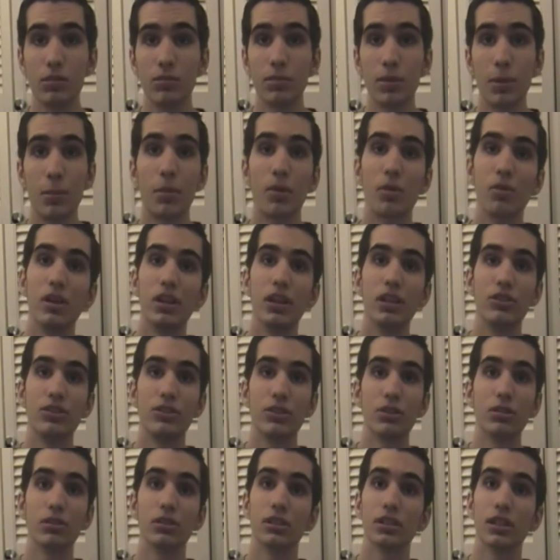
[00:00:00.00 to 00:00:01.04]
Remember we did
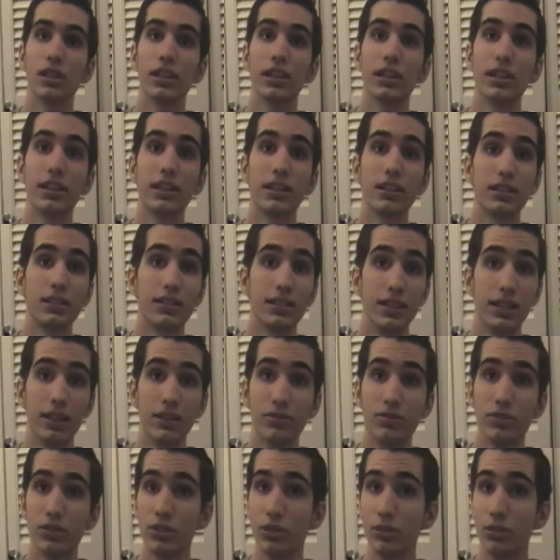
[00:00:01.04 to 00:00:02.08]
shows like
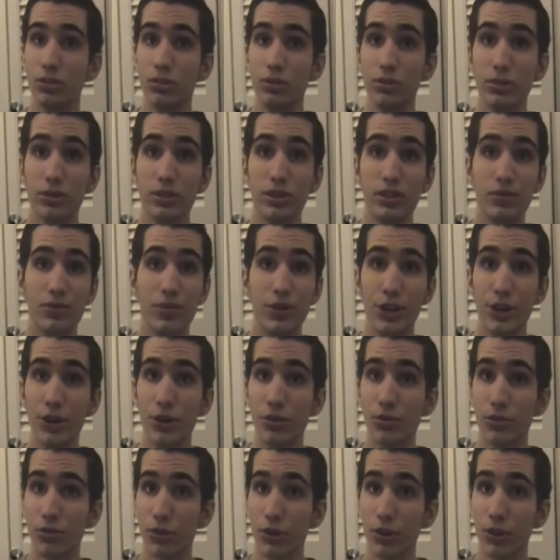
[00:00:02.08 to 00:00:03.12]
TF News,
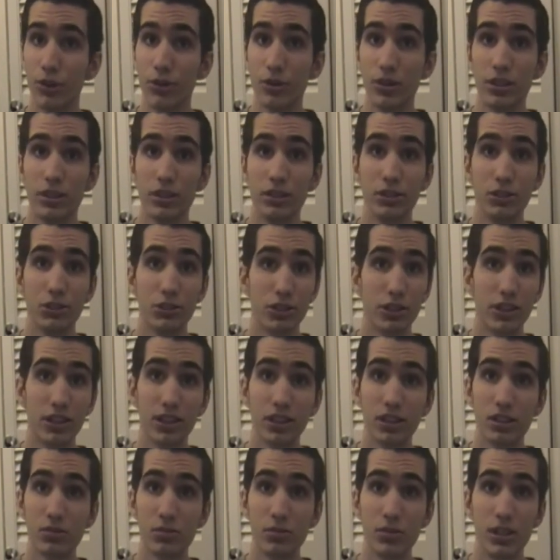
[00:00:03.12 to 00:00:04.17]
Video Overloaded,
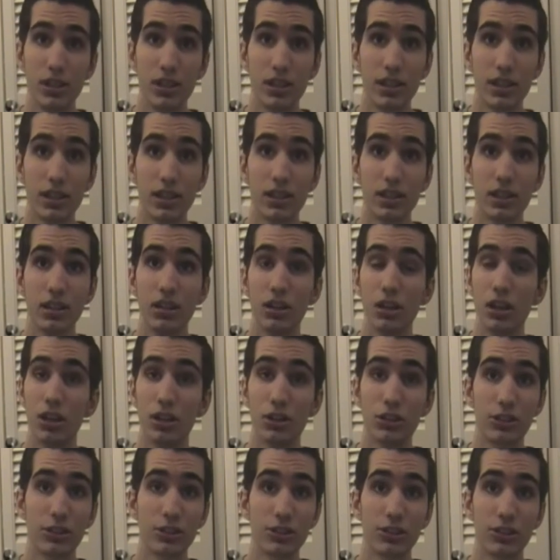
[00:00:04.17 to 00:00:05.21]
Trending This Week,
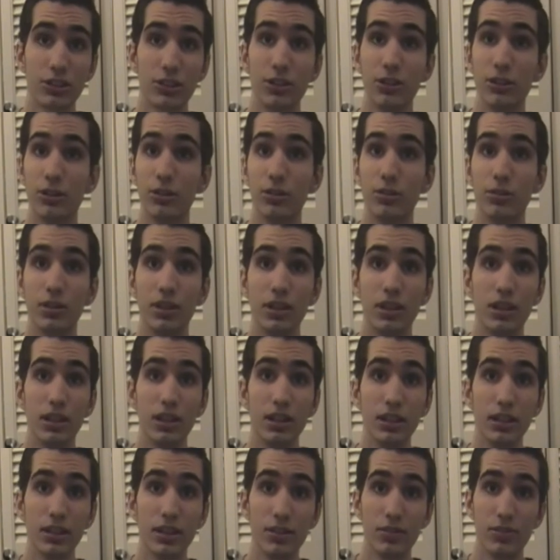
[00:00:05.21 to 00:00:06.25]
Hunter Show,
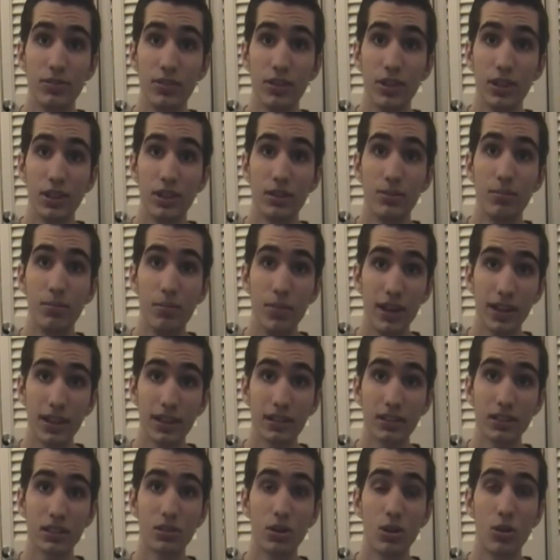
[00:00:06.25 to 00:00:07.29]
the feed
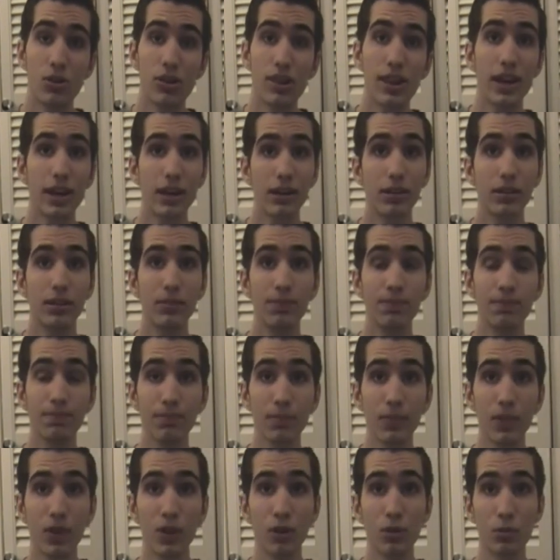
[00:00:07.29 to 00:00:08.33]
mix, all that.
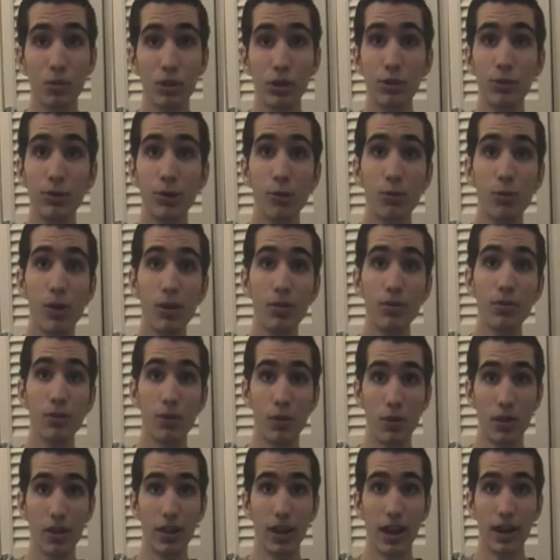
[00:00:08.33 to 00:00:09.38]
We're doing away with
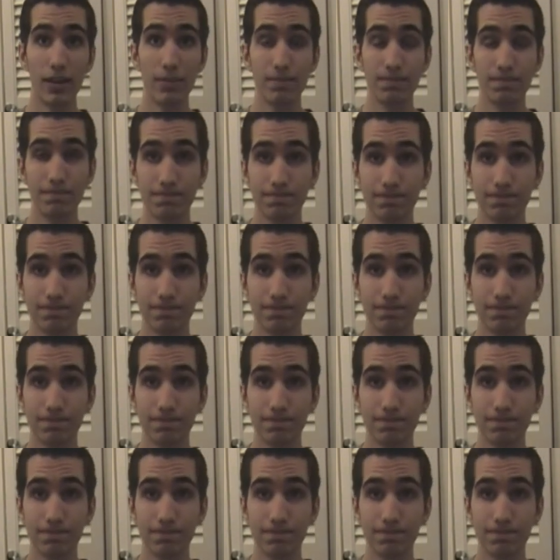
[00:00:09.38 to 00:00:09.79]
all that.